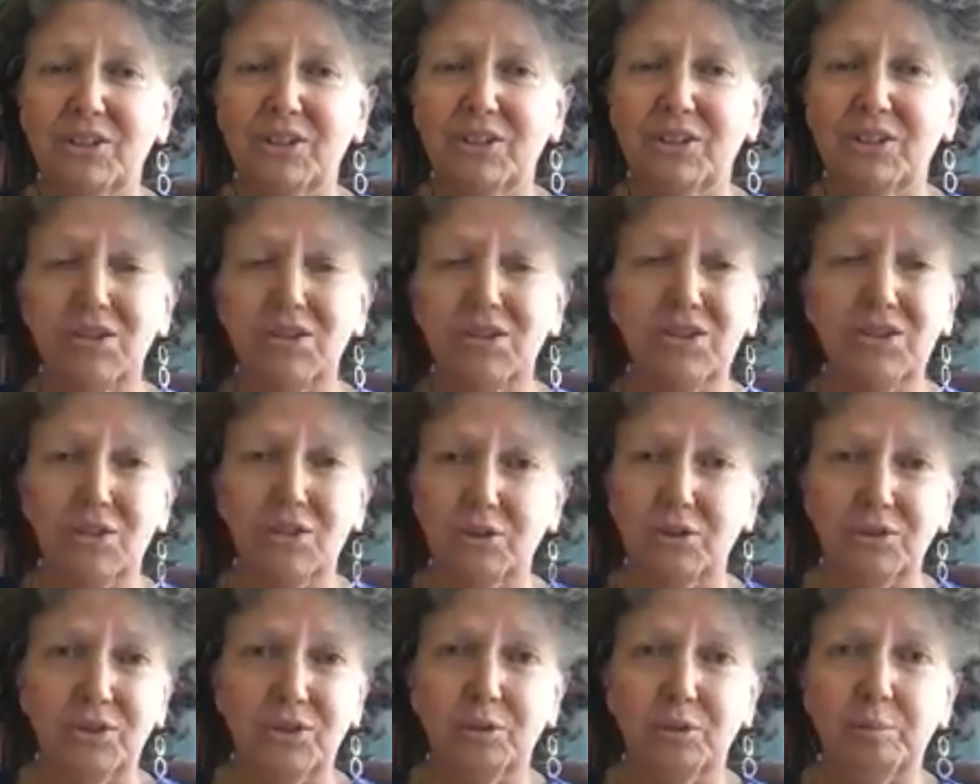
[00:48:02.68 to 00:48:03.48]
just
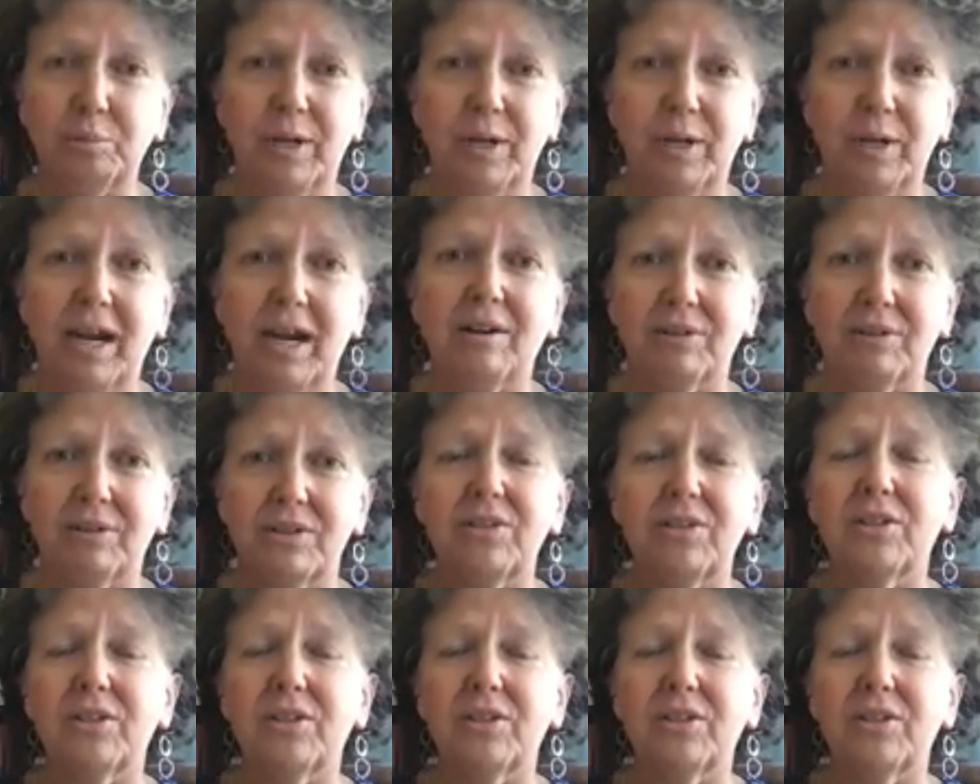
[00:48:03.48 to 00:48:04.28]
so proud.
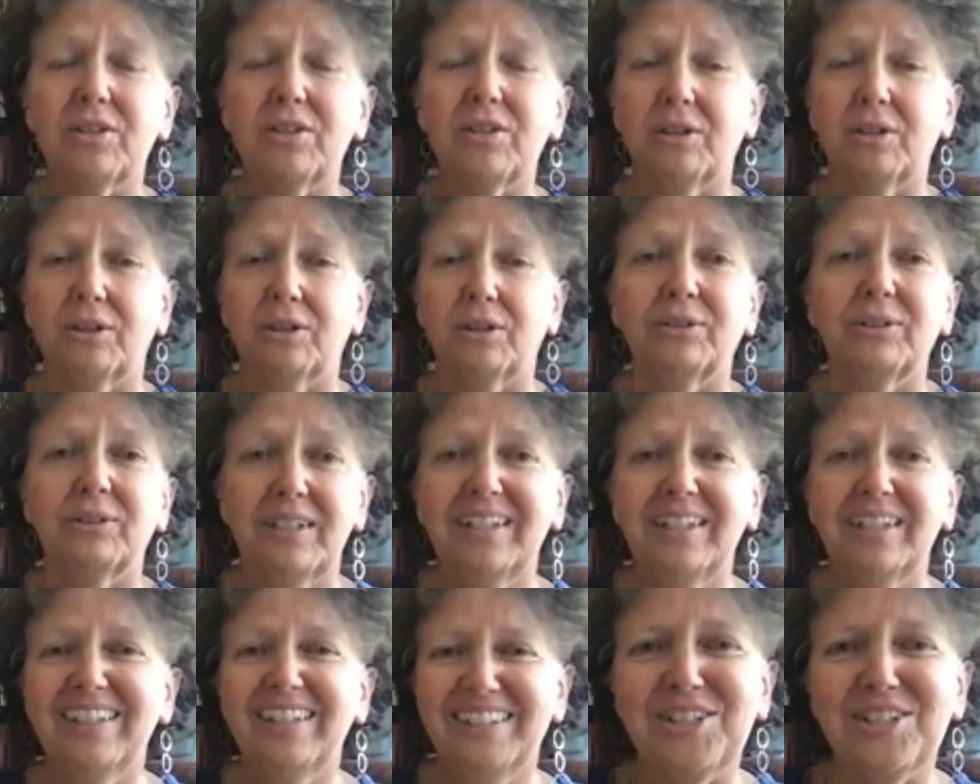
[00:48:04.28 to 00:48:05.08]
So
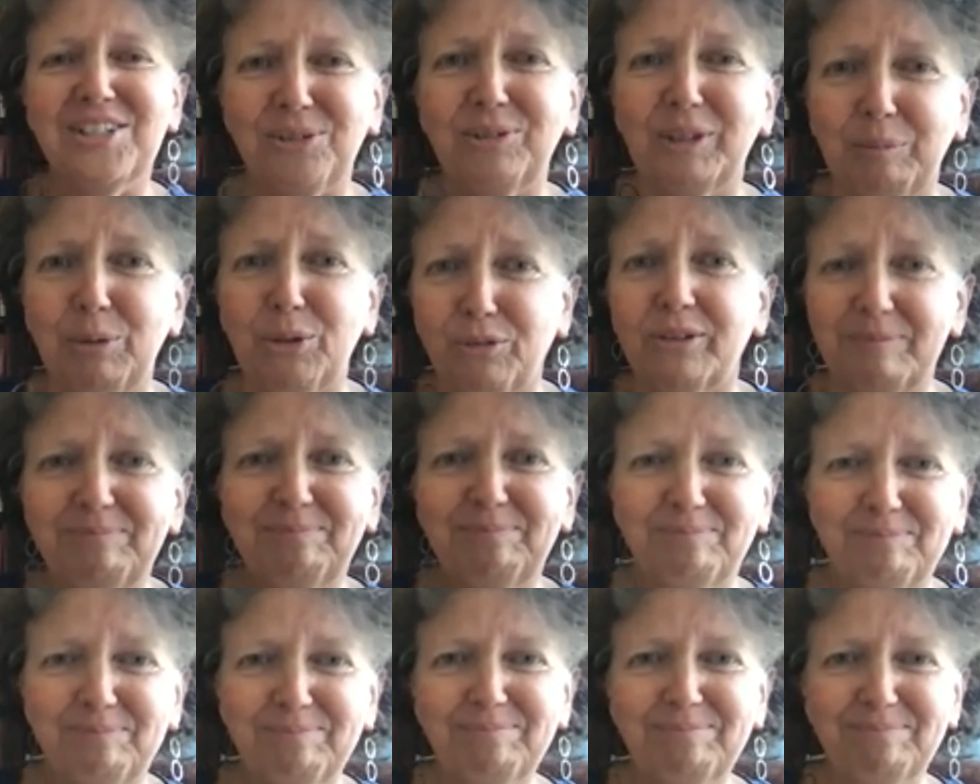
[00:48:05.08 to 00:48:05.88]
just
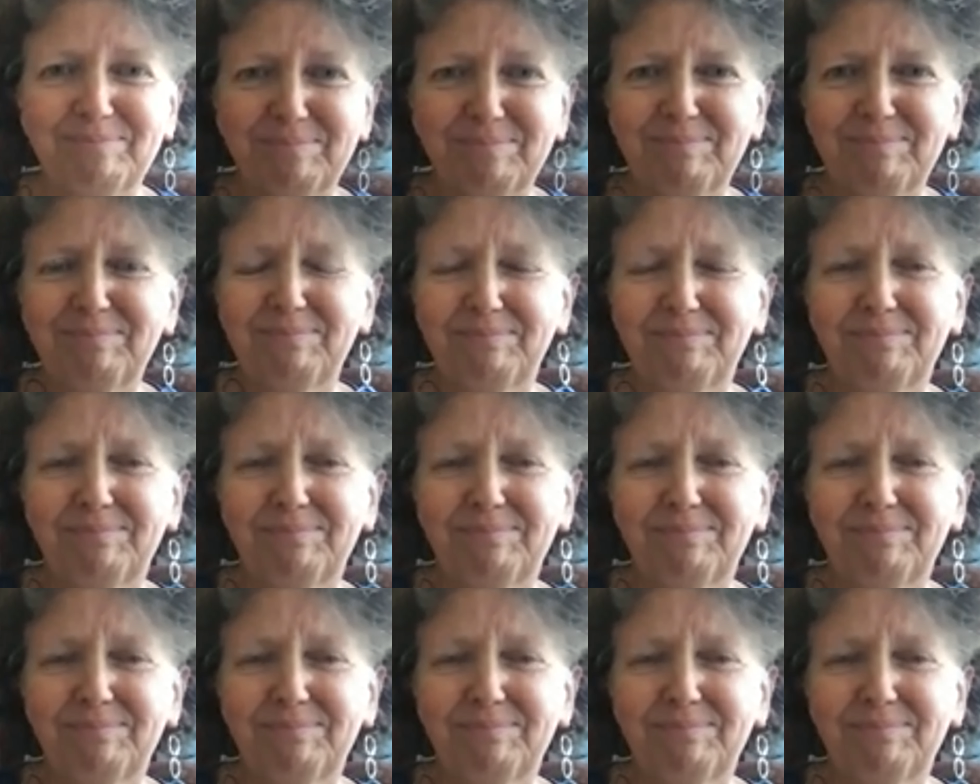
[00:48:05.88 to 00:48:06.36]
really beautiful.